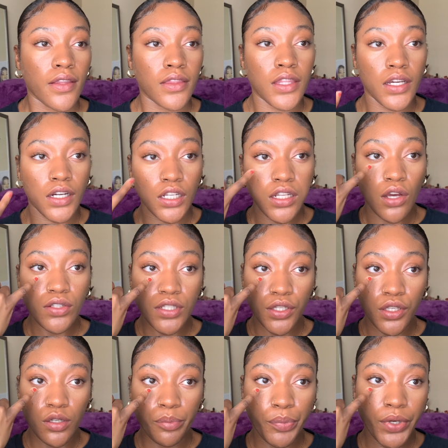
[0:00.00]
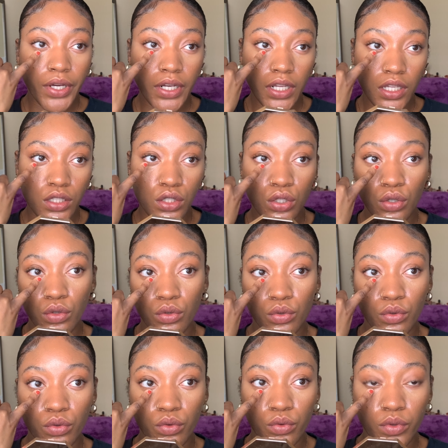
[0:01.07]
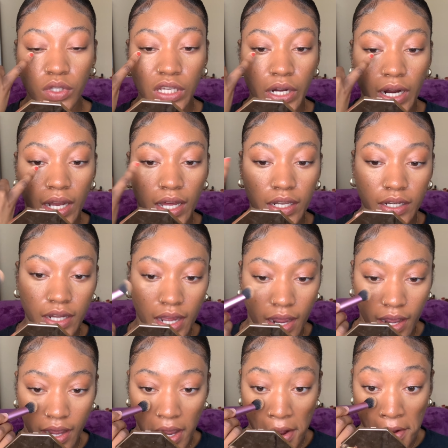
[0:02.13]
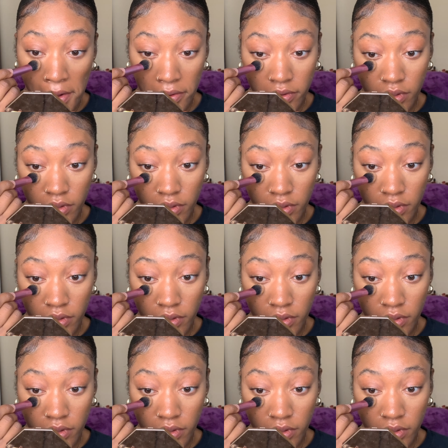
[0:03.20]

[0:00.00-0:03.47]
the closer you put it to your under eye,